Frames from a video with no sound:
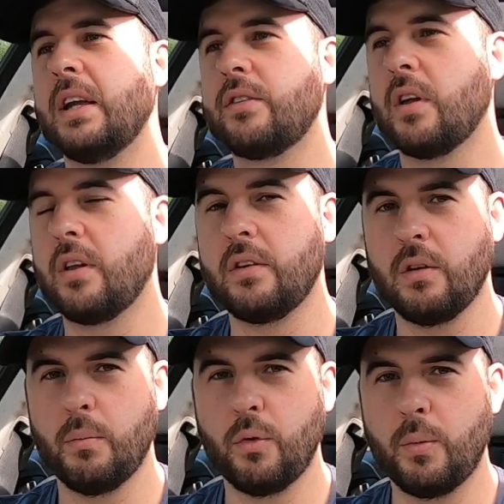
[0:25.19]
so there's
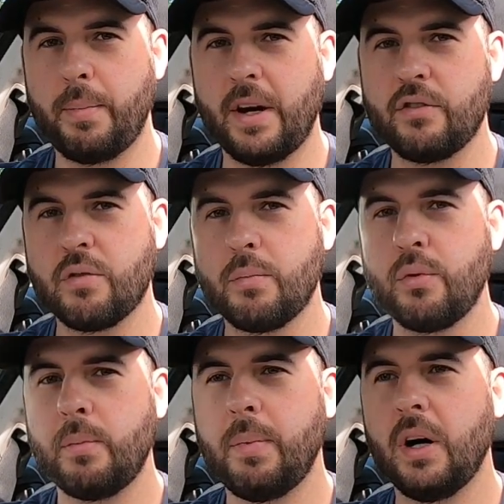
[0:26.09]
a lot more
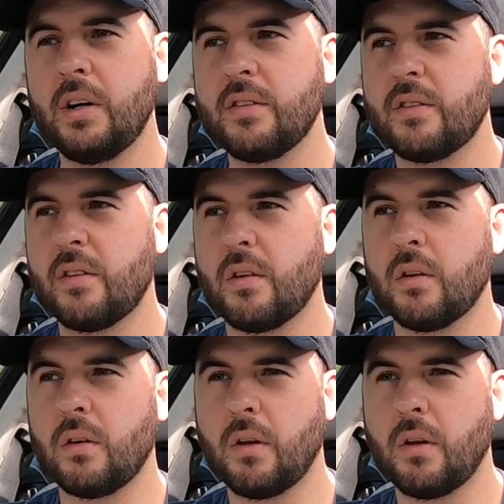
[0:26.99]
perishable parts that